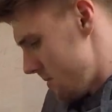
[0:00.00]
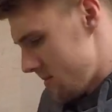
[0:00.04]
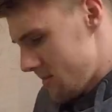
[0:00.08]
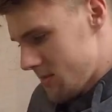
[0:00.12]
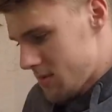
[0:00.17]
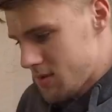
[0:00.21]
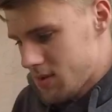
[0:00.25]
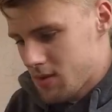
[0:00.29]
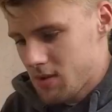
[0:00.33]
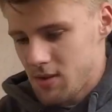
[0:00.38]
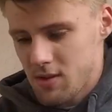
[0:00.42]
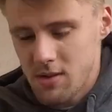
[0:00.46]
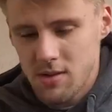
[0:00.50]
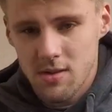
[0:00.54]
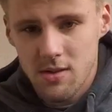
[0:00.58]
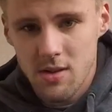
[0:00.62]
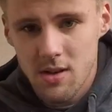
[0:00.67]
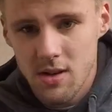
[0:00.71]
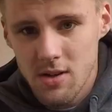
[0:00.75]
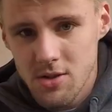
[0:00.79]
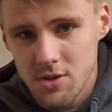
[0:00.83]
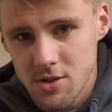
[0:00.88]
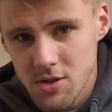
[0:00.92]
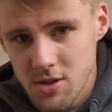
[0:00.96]
So
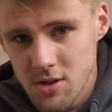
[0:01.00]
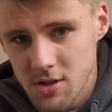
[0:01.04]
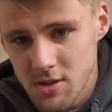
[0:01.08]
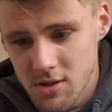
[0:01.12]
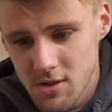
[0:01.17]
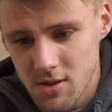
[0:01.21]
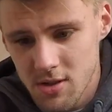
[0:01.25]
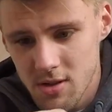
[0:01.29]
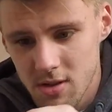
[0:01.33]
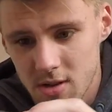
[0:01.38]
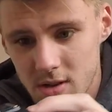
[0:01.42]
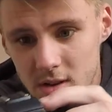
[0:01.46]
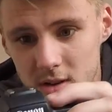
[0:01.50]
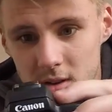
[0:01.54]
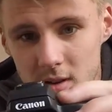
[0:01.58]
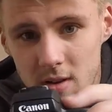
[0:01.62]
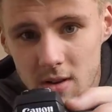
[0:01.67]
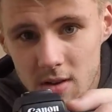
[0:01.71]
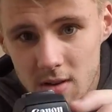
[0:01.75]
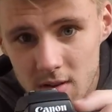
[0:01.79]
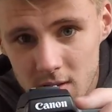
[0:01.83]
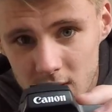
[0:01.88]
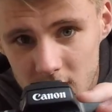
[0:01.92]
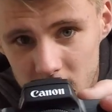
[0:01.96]
this is
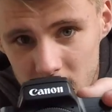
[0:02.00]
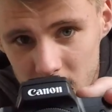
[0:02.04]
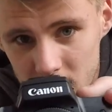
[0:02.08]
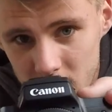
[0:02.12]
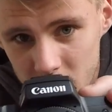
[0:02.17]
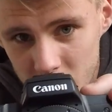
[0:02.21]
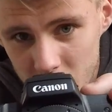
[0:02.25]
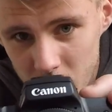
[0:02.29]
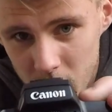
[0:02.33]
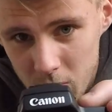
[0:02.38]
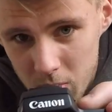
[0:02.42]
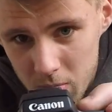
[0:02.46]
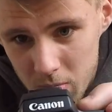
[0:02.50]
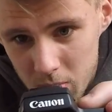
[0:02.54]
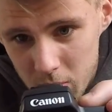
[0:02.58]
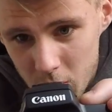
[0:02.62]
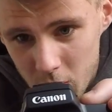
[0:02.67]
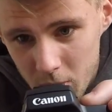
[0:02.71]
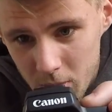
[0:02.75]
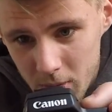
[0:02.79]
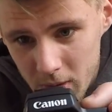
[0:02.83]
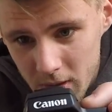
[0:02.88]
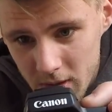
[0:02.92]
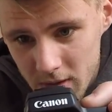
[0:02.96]
the little
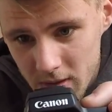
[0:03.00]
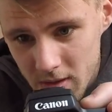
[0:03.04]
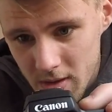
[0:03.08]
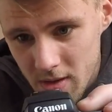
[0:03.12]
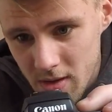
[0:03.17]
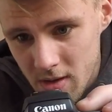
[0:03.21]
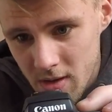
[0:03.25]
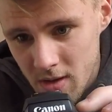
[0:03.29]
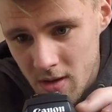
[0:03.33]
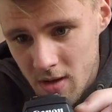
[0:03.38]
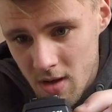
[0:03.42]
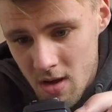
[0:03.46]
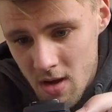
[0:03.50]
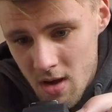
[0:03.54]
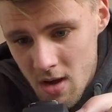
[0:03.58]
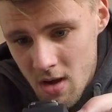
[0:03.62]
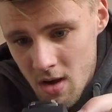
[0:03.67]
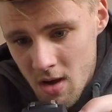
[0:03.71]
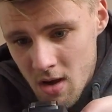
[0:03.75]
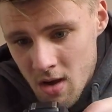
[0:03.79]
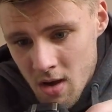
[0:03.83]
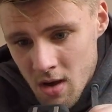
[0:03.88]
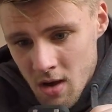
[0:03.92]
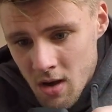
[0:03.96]
puppy.
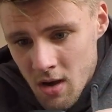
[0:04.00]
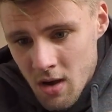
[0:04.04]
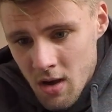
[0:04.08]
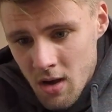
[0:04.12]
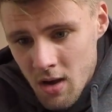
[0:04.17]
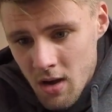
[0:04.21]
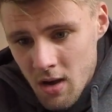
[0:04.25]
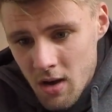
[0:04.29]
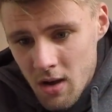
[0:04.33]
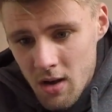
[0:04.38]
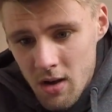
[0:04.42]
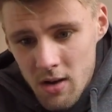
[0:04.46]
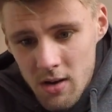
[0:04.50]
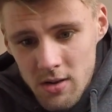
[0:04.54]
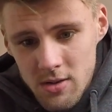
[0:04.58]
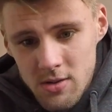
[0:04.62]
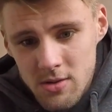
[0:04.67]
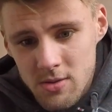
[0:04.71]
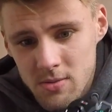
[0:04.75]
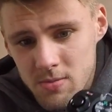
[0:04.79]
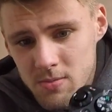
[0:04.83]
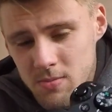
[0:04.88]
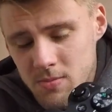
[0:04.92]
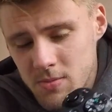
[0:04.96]

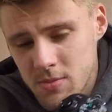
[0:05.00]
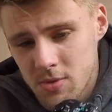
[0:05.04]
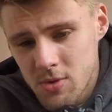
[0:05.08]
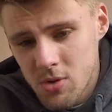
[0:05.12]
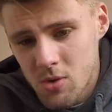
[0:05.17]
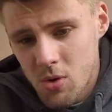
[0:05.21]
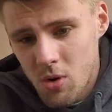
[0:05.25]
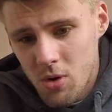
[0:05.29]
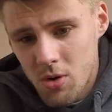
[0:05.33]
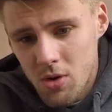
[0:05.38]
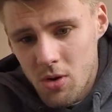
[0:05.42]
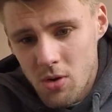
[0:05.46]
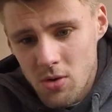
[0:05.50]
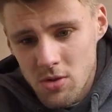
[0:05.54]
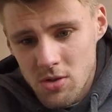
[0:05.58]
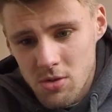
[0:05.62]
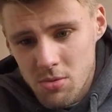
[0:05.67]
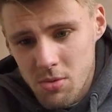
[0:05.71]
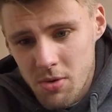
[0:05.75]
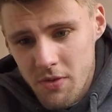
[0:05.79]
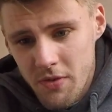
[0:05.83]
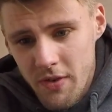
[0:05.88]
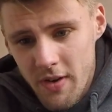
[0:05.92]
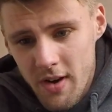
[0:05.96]
It's quite nice to
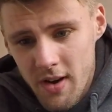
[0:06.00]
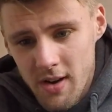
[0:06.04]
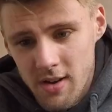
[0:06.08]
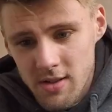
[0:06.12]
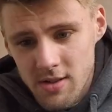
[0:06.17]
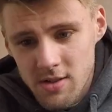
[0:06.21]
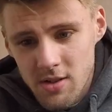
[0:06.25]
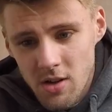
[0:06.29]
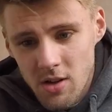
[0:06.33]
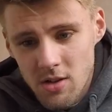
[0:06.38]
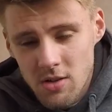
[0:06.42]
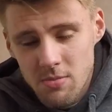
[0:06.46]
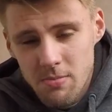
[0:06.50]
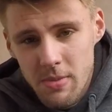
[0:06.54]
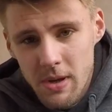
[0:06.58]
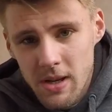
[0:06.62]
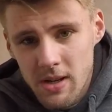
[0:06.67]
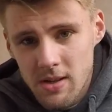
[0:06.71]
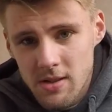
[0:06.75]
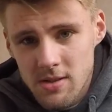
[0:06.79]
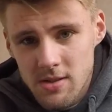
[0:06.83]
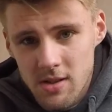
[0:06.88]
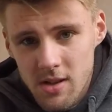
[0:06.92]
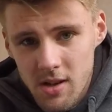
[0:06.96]
be fair, it's not as big
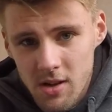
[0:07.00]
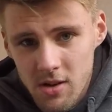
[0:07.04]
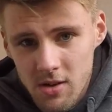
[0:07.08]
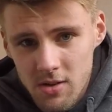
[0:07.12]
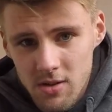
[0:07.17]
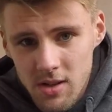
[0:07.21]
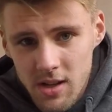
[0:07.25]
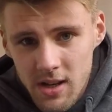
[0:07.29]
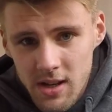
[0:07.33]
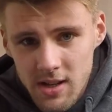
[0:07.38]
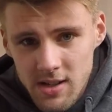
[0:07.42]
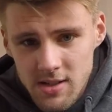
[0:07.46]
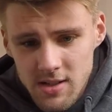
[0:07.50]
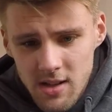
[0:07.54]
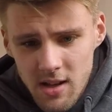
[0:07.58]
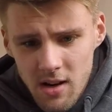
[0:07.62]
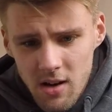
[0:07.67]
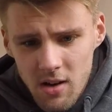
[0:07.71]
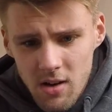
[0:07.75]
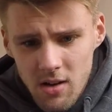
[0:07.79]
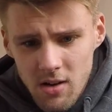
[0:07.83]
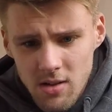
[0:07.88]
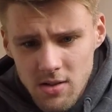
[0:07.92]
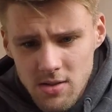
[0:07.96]
as the
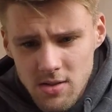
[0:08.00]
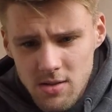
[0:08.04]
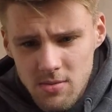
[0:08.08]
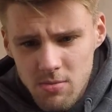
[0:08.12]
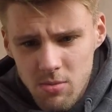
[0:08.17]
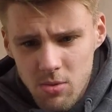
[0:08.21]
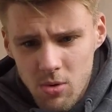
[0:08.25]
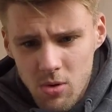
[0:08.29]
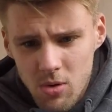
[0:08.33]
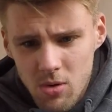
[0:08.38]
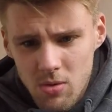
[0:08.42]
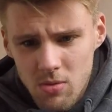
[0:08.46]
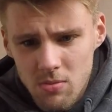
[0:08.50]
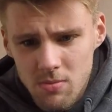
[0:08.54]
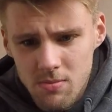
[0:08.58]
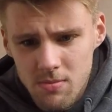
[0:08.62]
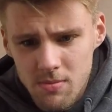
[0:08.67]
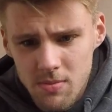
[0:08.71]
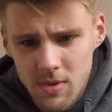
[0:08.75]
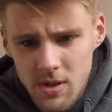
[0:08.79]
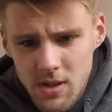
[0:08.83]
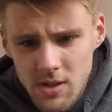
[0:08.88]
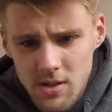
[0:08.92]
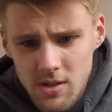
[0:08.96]
DSLRs, but
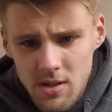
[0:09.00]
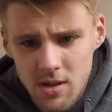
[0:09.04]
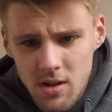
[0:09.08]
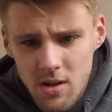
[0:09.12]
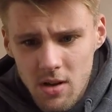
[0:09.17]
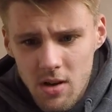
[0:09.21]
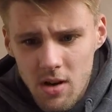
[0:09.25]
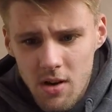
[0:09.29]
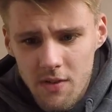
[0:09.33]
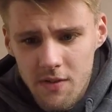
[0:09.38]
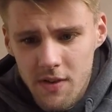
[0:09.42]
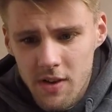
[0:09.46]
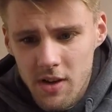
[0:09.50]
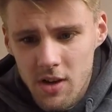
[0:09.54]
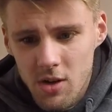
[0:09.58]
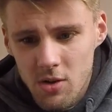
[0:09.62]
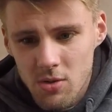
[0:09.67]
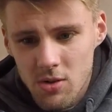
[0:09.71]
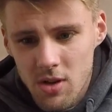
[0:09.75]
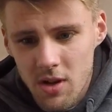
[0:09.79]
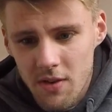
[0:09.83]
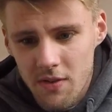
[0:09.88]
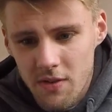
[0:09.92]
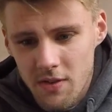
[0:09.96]
it's, I think it will
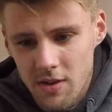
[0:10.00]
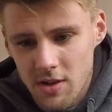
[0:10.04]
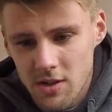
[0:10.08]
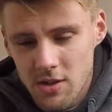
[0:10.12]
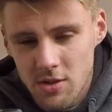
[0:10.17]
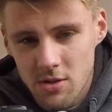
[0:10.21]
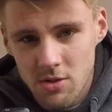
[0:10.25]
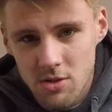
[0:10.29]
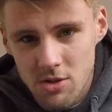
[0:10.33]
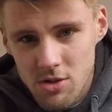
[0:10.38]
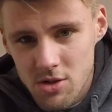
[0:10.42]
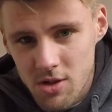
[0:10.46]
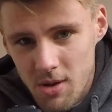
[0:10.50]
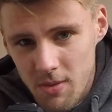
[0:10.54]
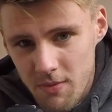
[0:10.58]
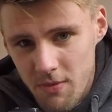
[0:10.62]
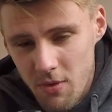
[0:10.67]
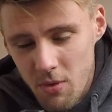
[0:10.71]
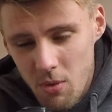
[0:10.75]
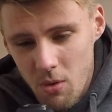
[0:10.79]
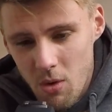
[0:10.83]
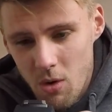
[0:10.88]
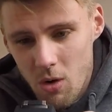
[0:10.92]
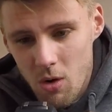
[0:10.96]
definitely do the job
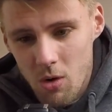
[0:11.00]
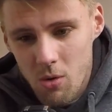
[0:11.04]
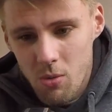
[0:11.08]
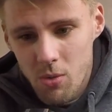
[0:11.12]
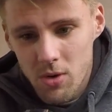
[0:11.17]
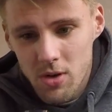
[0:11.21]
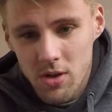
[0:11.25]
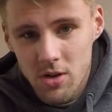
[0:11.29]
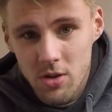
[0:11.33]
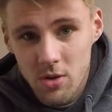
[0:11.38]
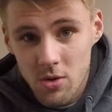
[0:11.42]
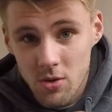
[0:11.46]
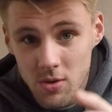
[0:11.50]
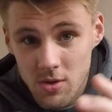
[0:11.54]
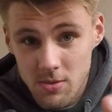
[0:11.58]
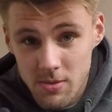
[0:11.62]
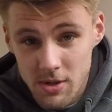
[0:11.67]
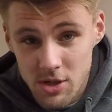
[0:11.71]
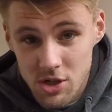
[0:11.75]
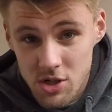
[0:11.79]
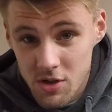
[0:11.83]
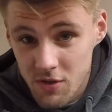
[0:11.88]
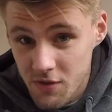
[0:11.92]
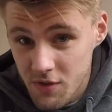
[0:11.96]
for what I want to do,
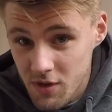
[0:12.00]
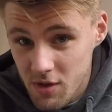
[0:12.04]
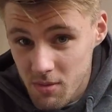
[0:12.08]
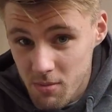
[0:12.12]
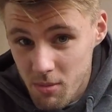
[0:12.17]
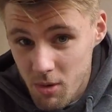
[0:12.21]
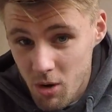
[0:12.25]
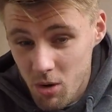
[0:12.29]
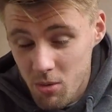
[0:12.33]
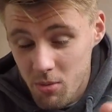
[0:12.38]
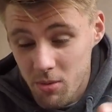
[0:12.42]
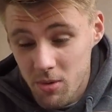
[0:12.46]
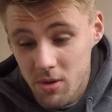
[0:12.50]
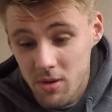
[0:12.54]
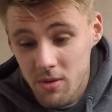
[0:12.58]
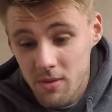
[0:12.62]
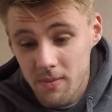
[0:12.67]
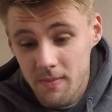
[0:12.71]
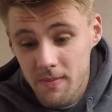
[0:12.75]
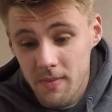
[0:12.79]
especially for the moment.